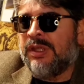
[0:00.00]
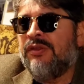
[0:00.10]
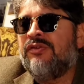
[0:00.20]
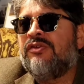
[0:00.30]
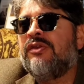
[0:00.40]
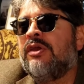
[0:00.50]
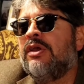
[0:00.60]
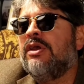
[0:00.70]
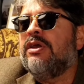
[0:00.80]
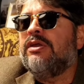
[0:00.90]
is.
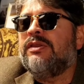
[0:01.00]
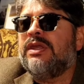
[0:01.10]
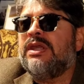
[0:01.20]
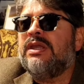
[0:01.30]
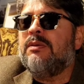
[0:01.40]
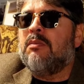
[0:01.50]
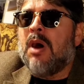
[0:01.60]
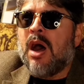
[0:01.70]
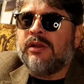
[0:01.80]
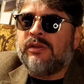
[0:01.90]
The
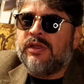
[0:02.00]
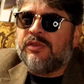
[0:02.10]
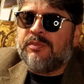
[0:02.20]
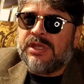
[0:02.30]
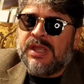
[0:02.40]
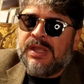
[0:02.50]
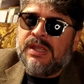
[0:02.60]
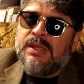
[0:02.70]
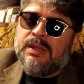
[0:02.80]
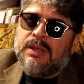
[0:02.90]
monolith
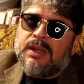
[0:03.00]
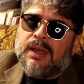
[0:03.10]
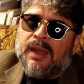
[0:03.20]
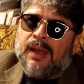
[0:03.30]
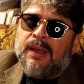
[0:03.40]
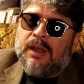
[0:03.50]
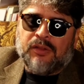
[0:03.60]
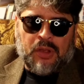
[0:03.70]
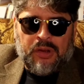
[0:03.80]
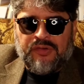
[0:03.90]
being
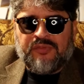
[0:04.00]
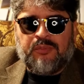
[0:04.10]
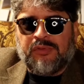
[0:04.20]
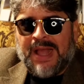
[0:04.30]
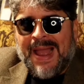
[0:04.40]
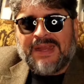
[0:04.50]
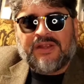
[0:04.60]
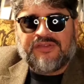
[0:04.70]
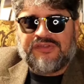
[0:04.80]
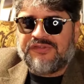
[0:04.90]
a large
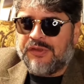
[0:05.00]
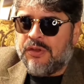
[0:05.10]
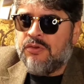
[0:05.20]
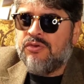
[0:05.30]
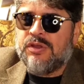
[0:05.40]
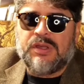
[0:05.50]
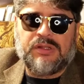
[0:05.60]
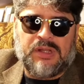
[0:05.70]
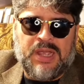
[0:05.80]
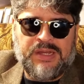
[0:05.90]
black
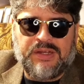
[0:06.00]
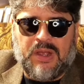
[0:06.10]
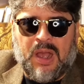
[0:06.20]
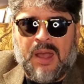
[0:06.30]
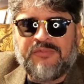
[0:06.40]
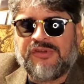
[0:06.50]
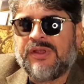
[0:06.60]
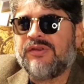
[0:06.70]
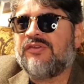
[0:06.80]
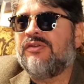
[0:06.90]
stone-like
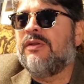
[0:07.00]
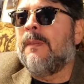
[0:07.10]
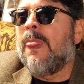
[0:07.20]
object,